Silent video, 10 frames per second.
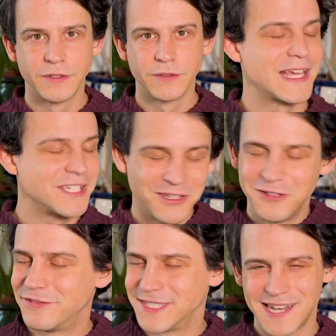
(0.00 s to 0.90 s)
Thank
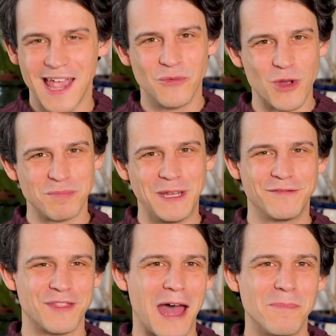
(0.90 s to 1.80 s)
you for staying with me
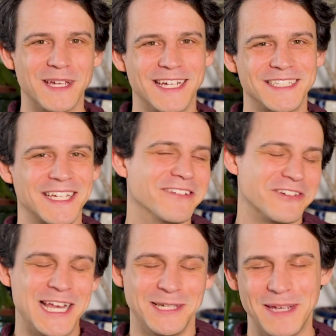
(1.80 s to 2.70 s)
for that bit, it
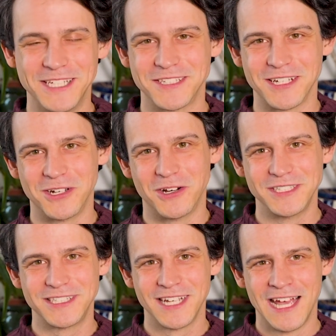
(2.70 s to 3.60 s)
really means a
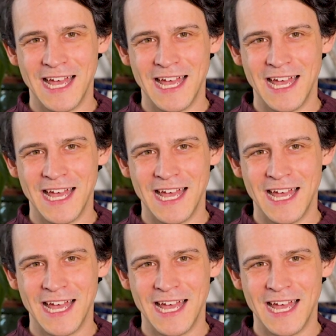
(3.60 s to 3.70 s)
lot.